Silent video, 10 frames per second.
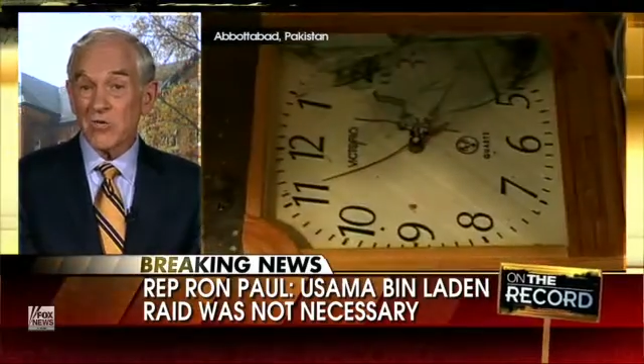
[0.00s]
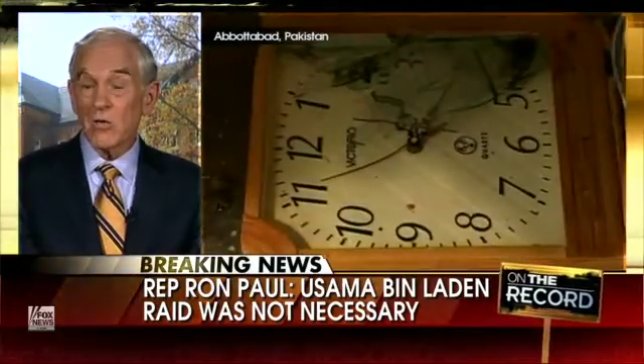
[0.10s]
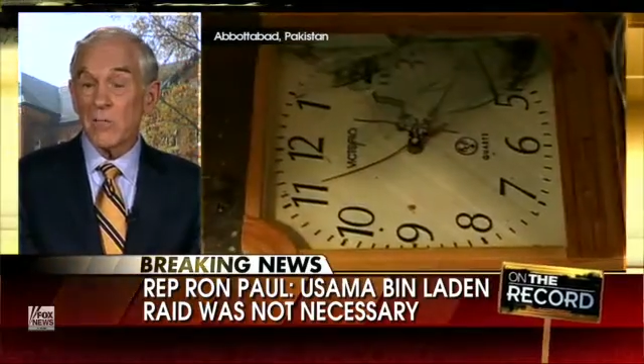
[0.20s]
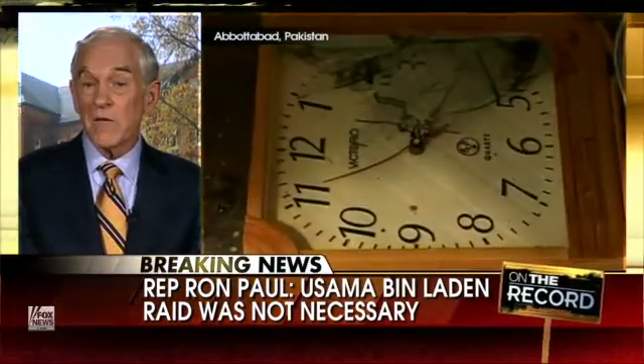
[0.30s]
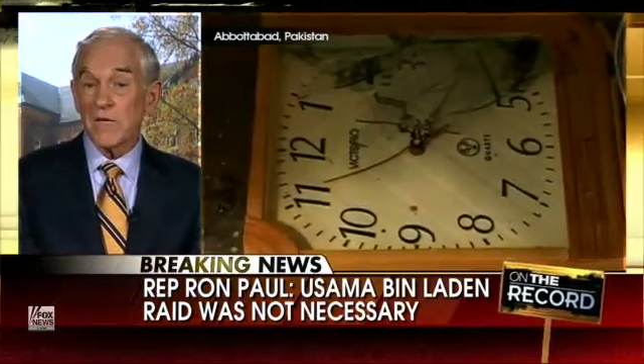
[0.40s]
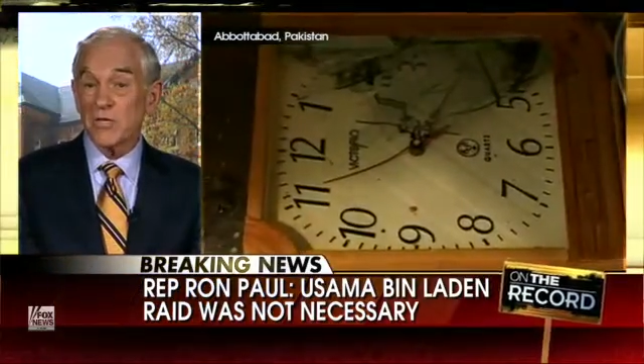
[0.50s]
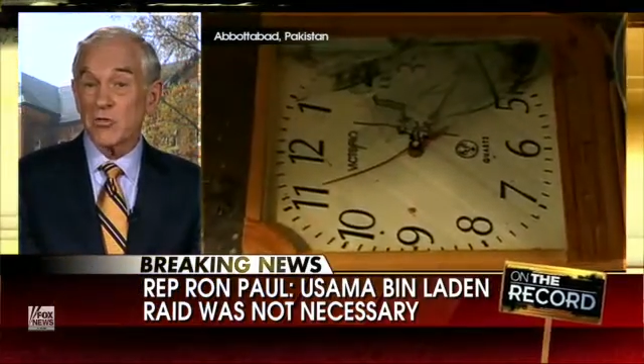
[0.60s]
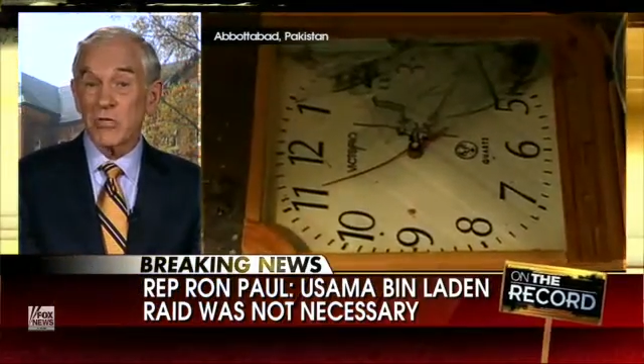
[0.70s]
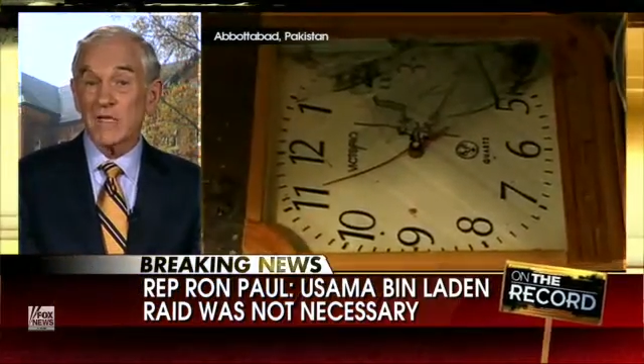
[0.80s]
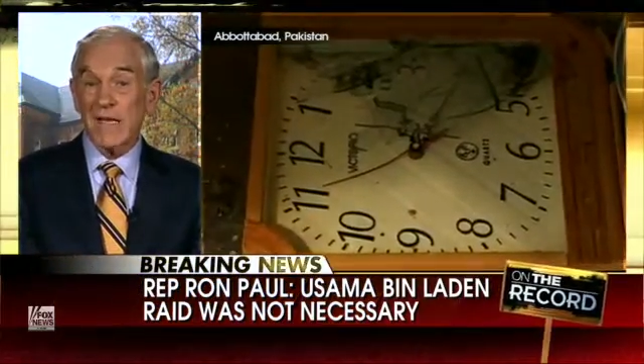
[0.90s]
So to be a
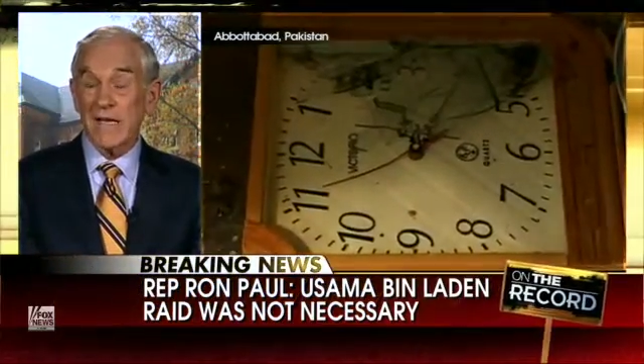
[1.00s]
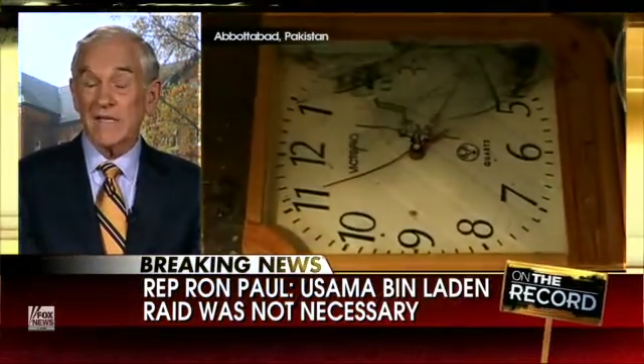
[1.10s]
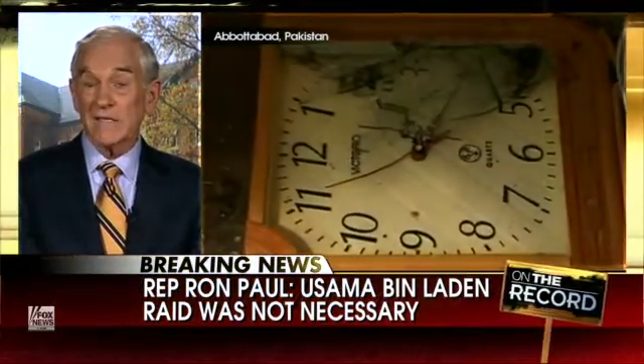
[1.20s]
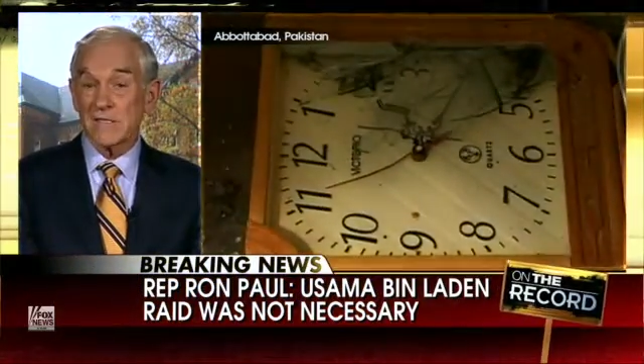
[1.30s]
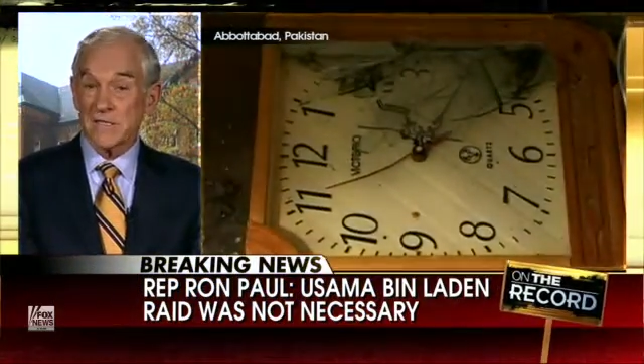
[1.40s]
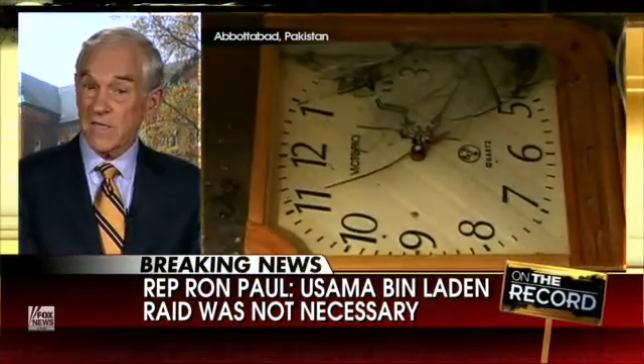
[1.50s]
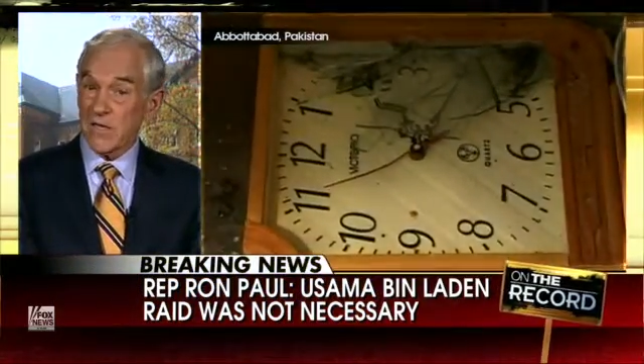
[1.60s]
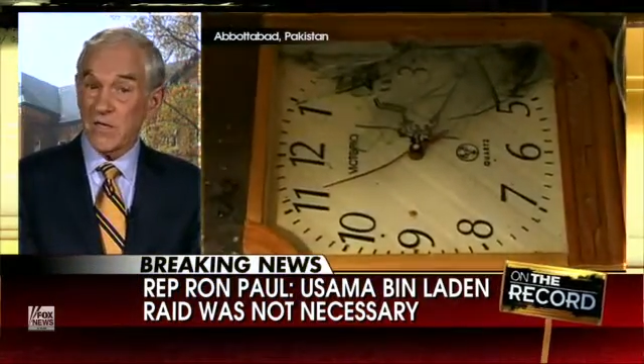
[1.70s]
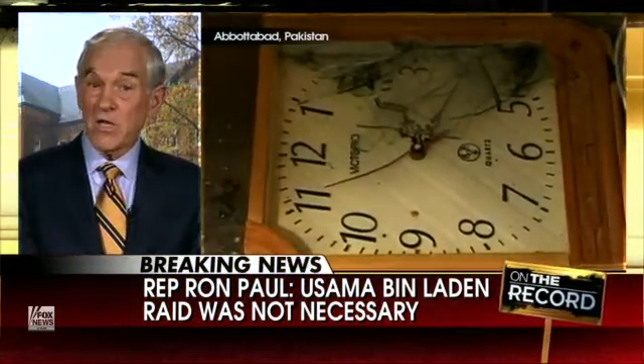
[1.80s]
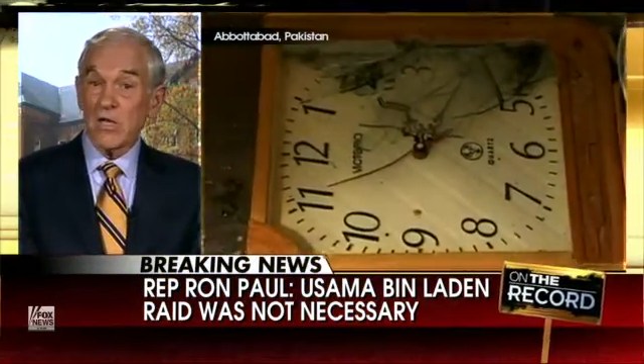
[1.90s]
strict analyst and say,